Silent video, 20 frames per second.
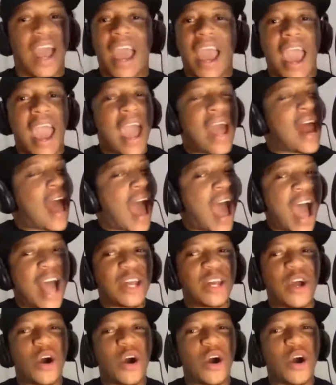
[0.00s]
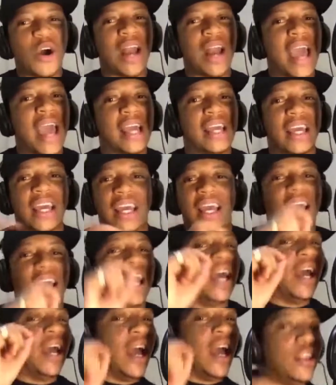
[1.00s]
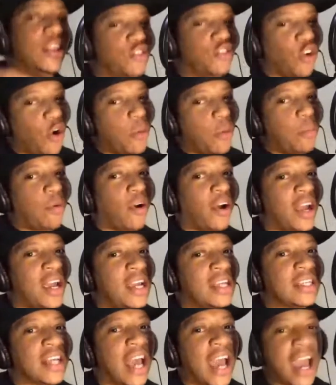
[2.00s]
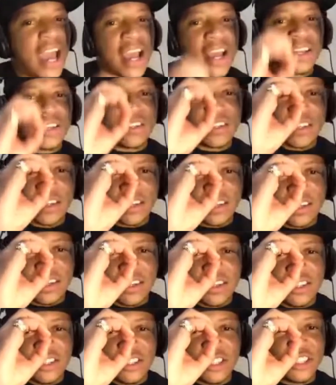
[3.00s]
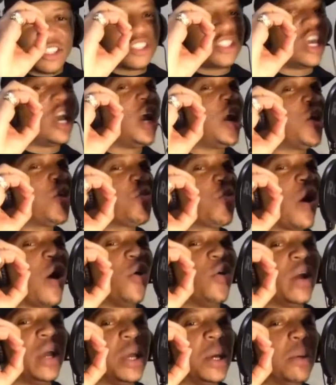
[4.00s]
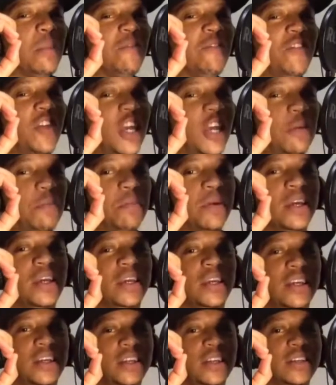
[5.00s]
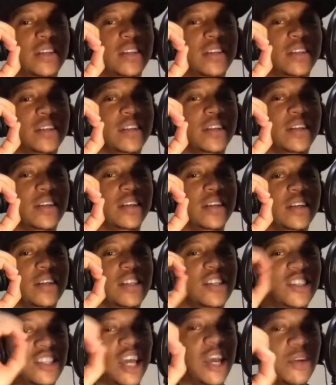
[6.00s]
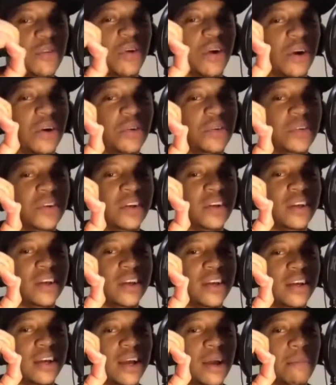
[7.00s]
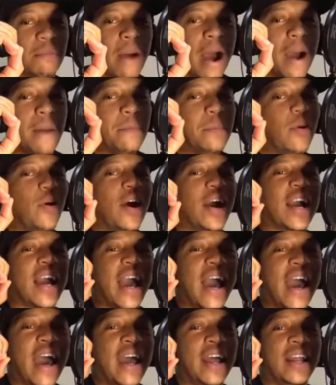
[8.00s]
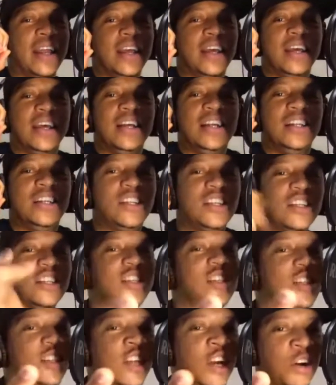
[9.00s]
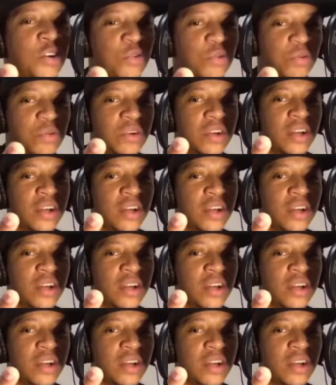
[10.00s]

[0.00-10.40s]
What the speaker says: And I don't like it. Drew Brees has zero MVPs. Zero. My boy got two.